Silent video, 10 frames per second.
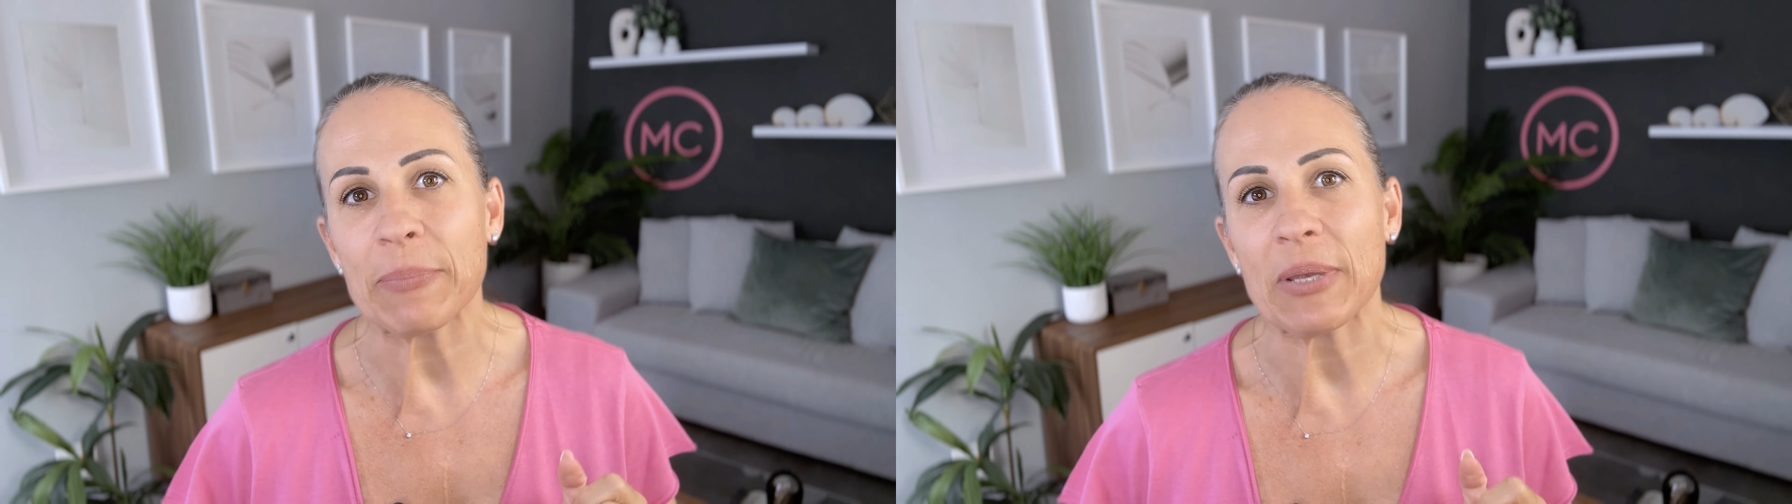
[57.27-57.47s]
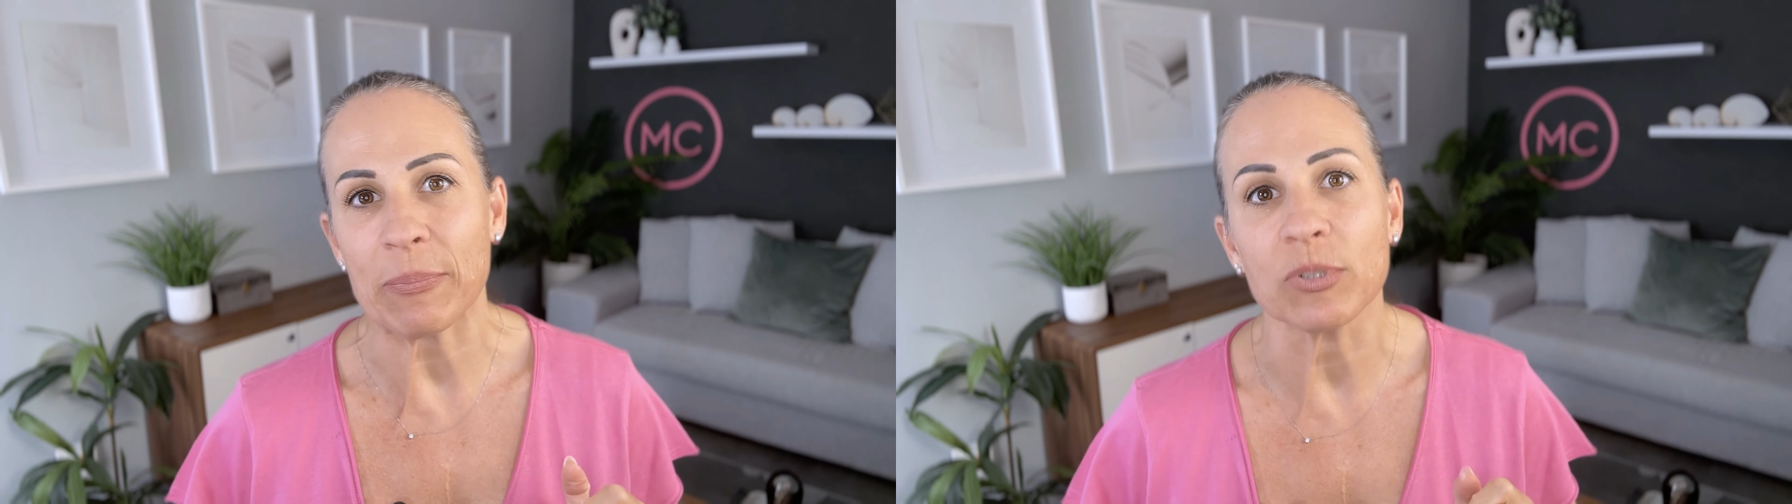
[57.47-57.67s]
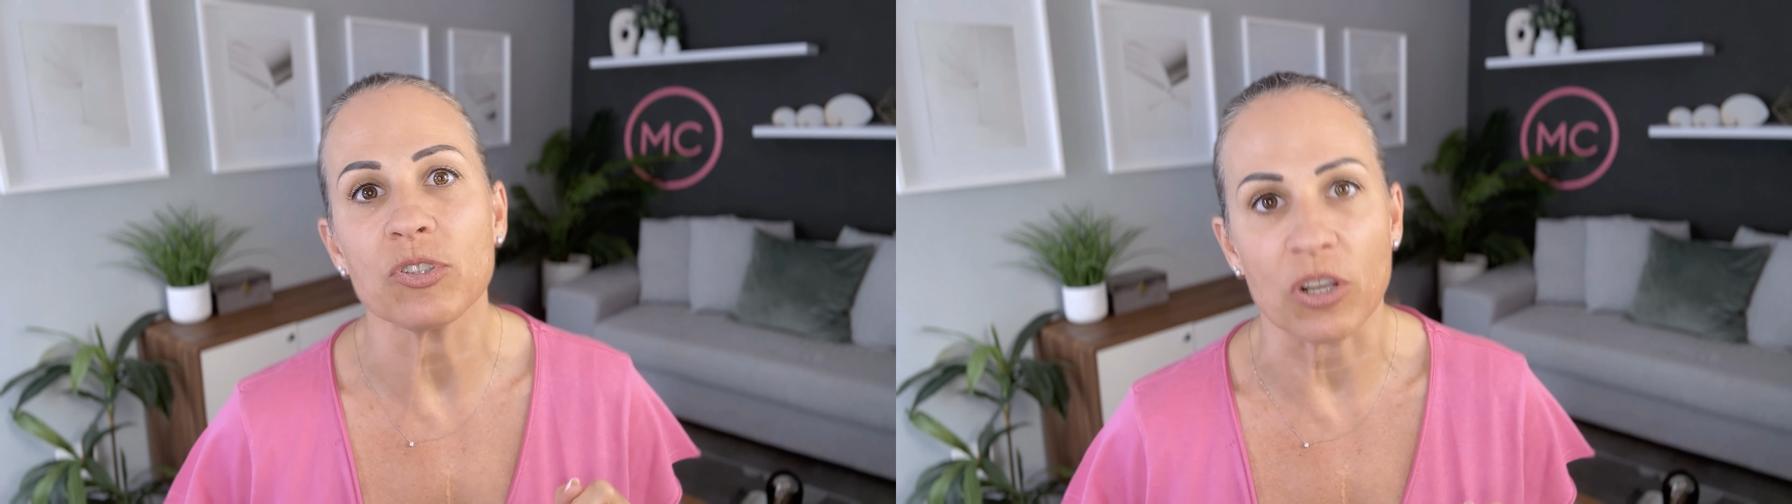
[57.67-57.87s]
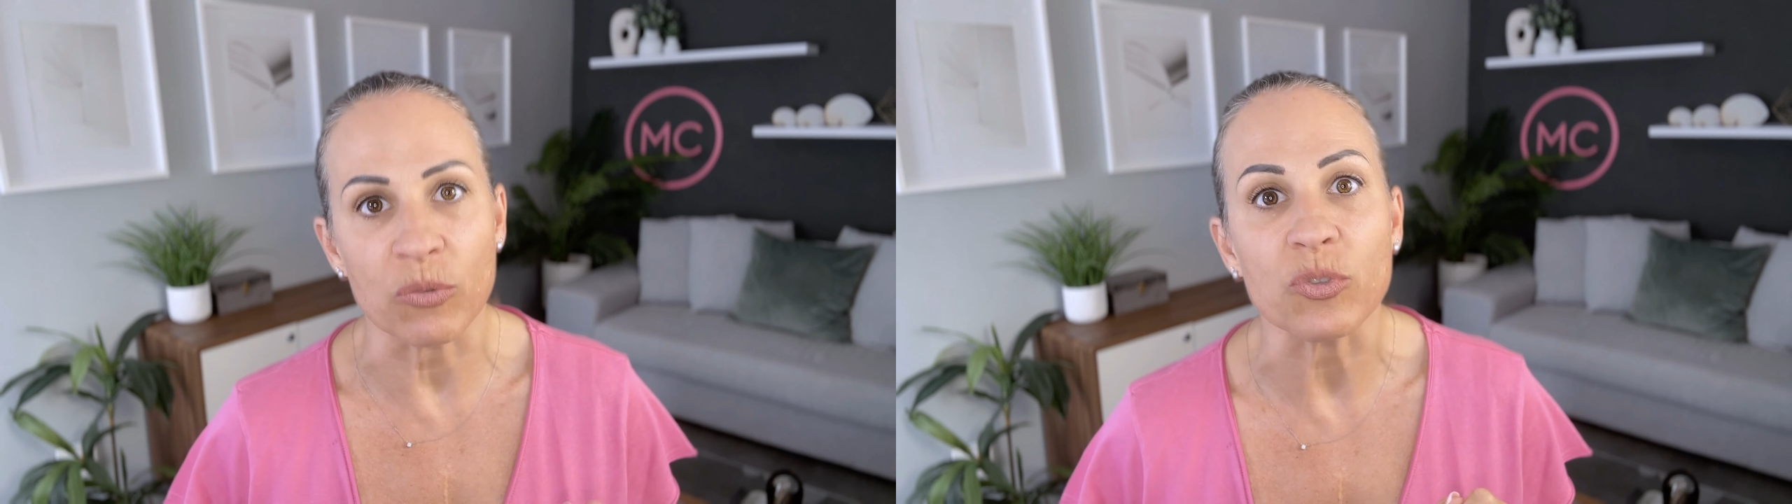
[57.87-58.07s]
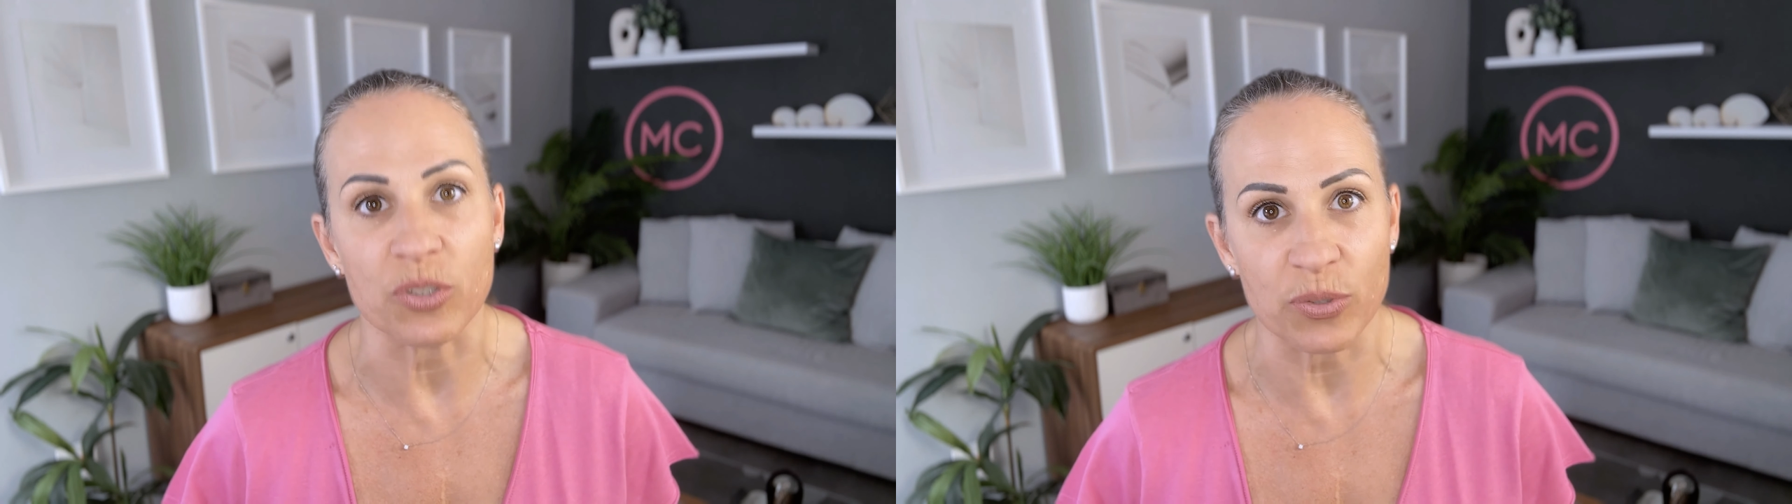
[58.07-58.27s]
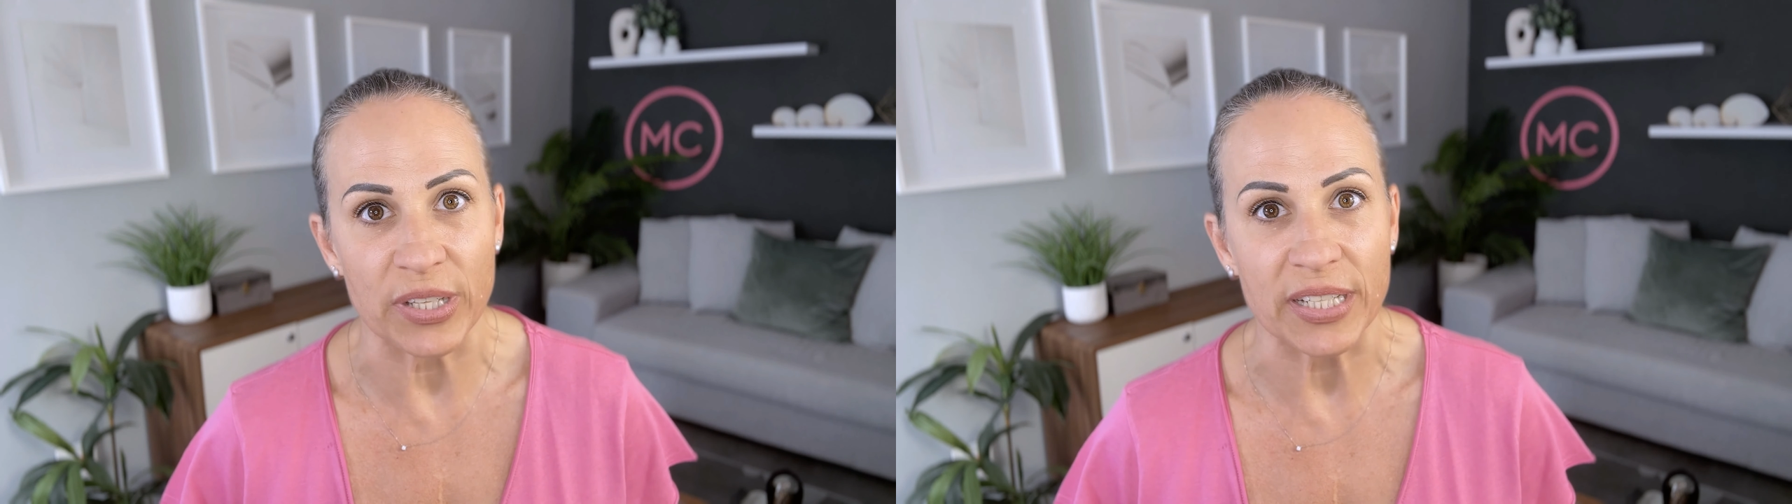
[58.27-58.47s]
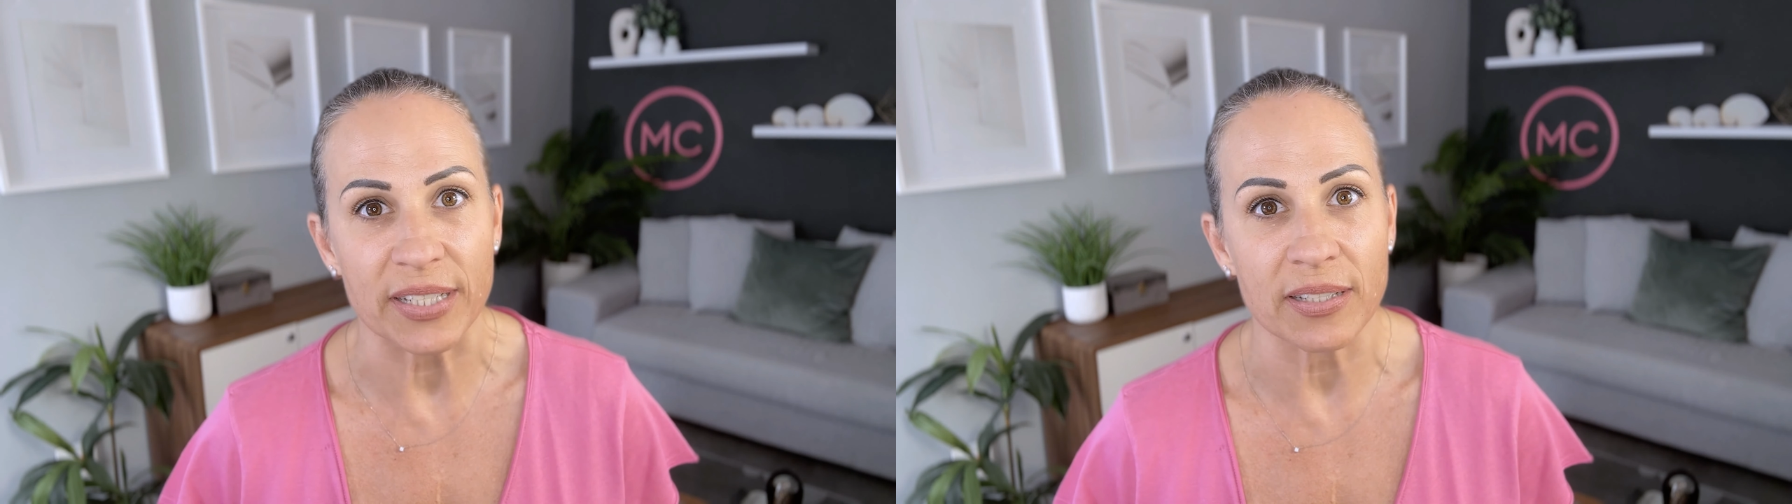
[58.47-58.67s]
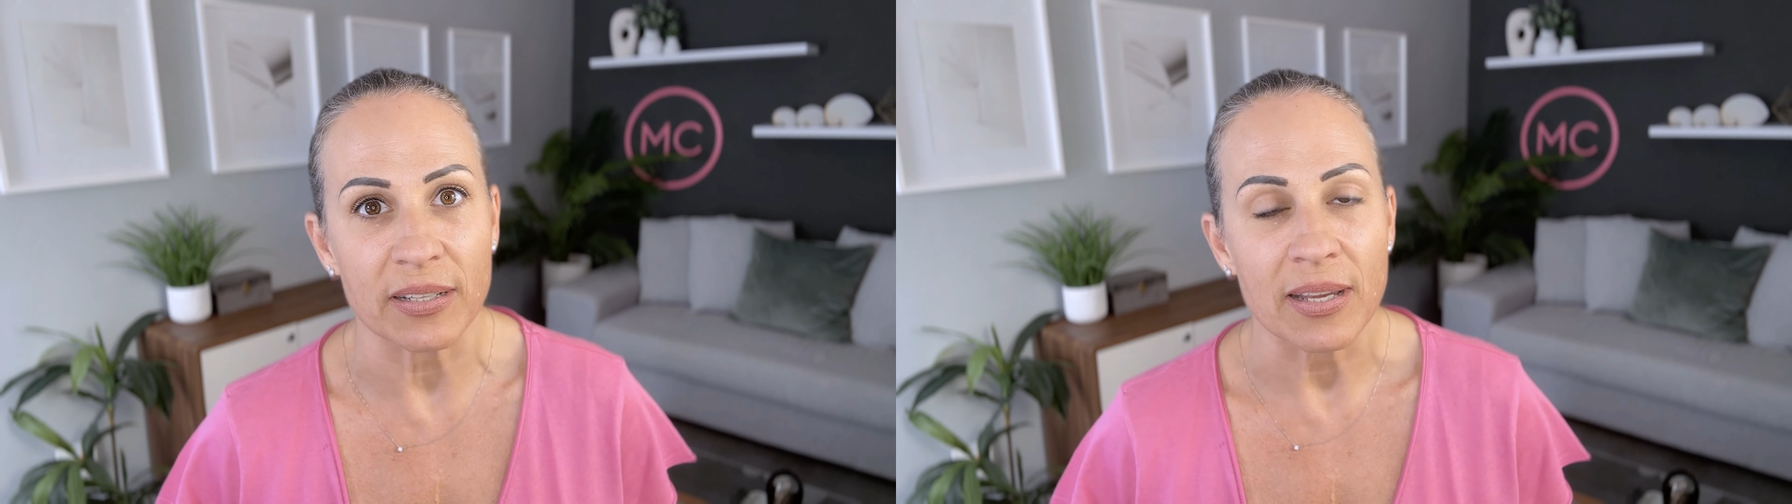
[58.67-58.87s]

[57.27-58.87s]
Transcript: people don't do this.